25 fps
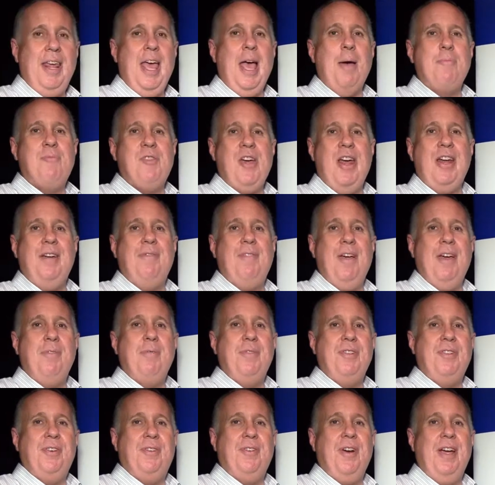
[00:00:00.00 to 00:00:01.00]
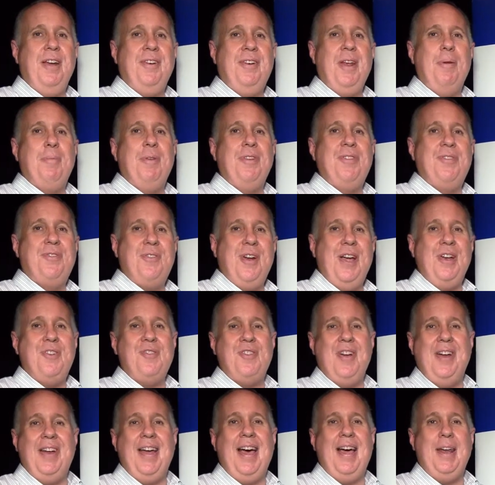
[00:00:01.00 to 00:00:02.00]
the AmCham event was a great
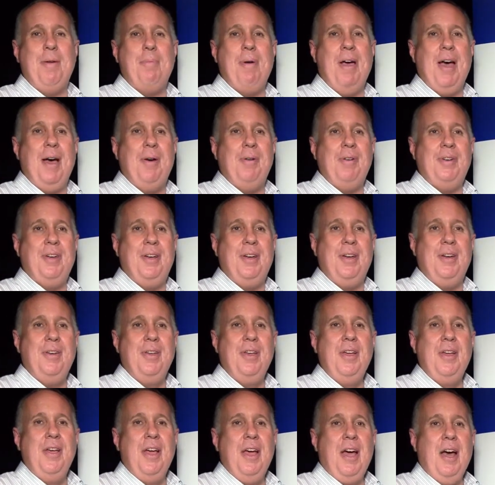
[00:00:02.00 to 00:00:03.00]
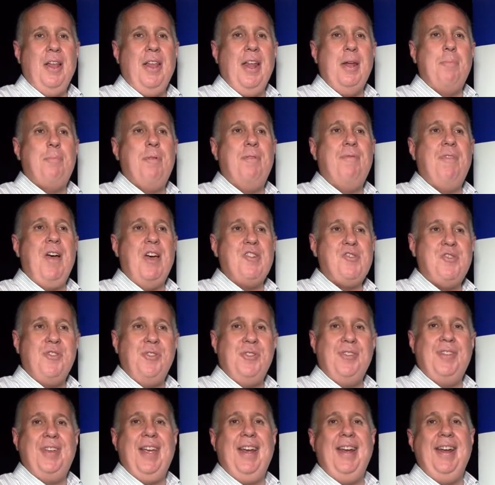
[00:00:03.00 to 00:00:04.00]
demonstration tonight about a lot of
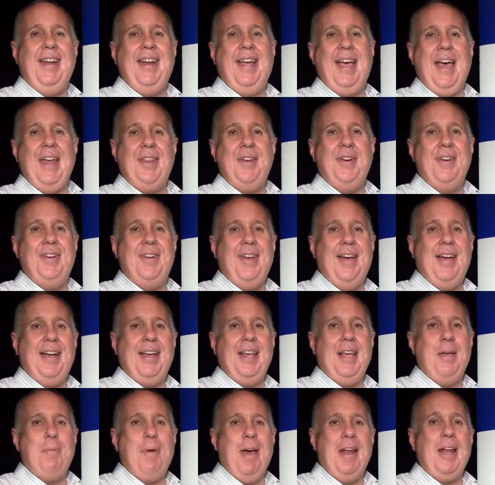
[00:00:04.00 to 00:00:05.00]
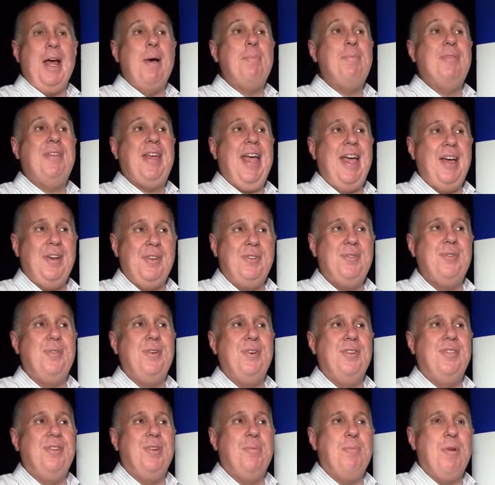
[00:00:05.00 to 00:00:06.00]
professionals getting together and talking about upscale
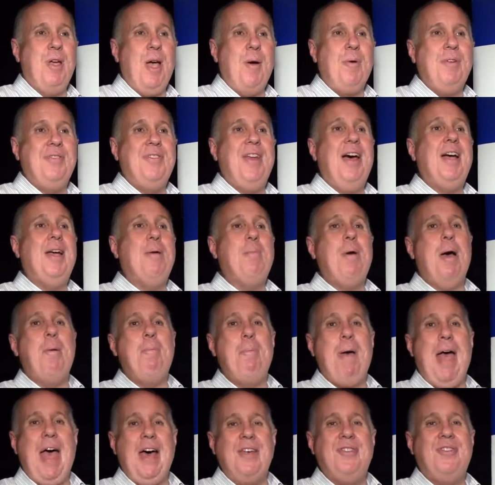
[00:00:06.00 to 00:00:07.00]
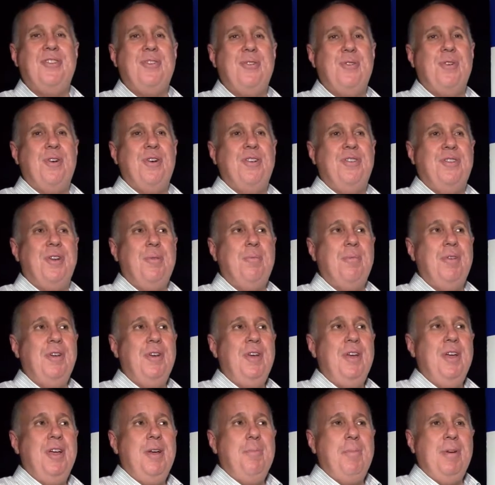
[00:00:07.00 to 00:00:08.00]
tourism. We always talk about mass tourism,
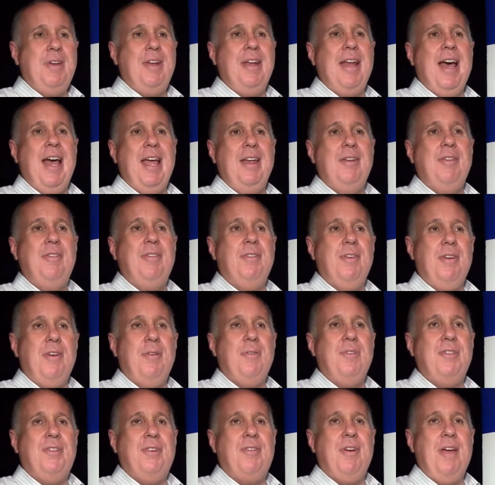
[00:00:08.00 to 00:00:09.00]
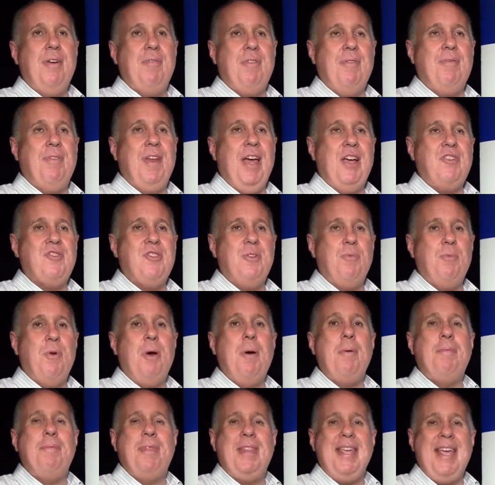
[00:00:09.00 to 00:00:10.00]
but tonight it was a great reflection of
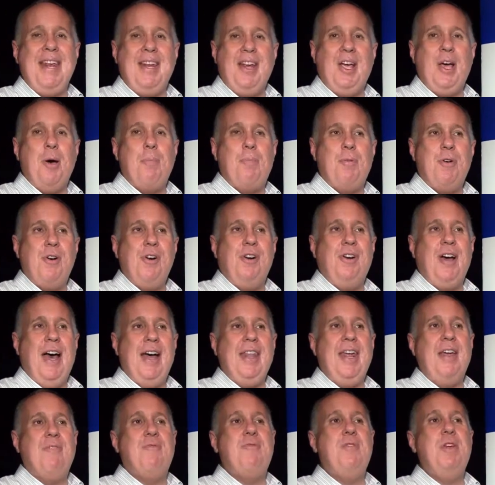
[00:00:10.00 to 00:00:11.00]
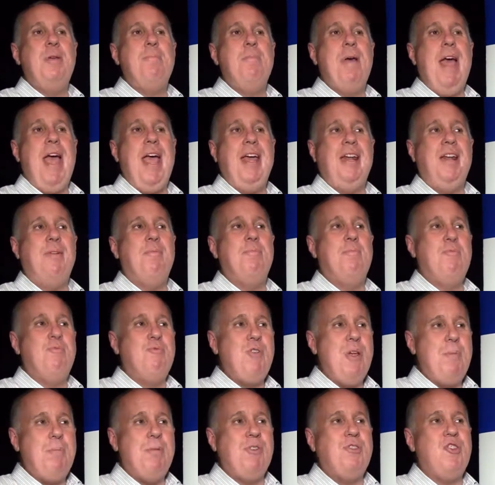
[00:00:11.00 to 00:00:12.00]
what the Indigo Pearl, how they've remade and
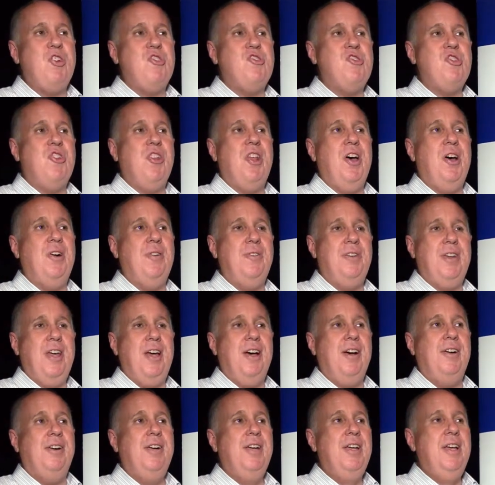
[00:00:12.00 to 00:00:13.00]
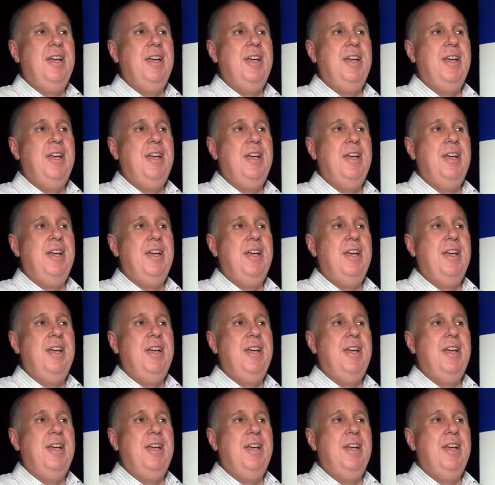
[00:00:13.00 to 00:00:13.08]
repositioned the hotel